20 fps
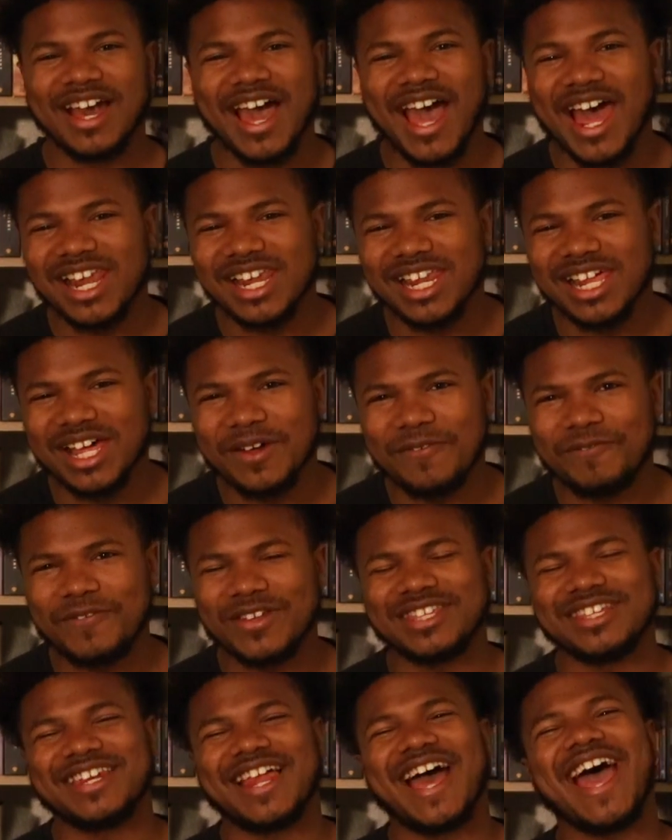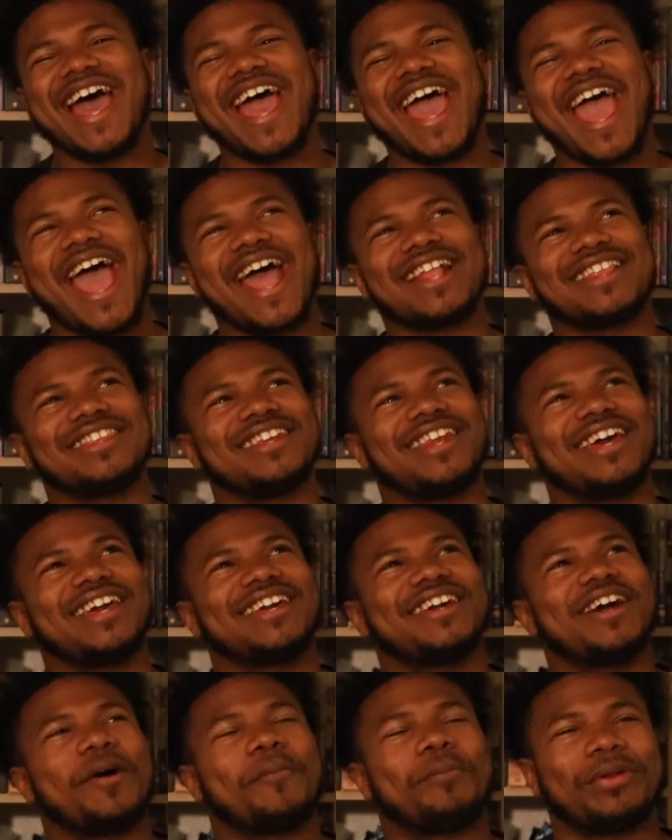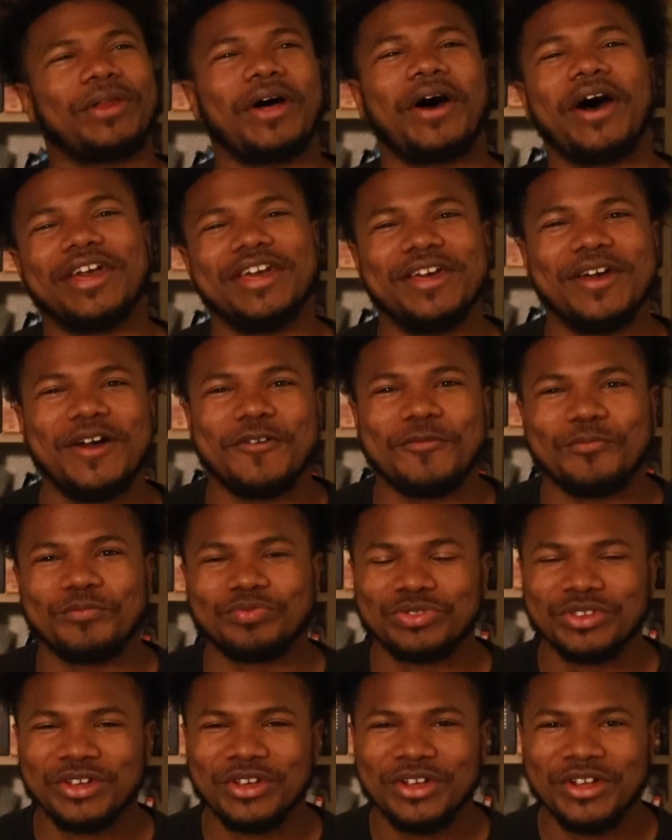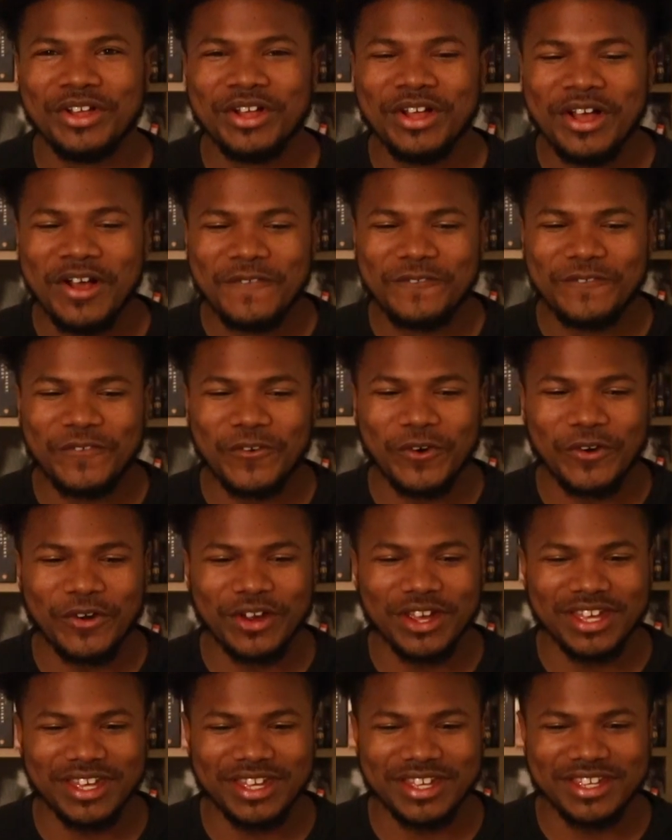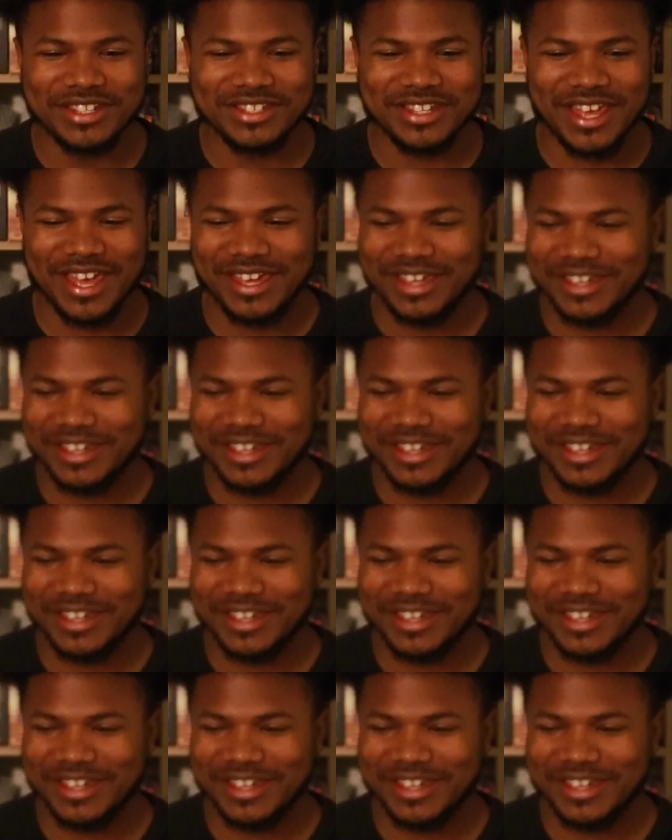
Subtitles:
I love 50. Now I have to like applaud him for his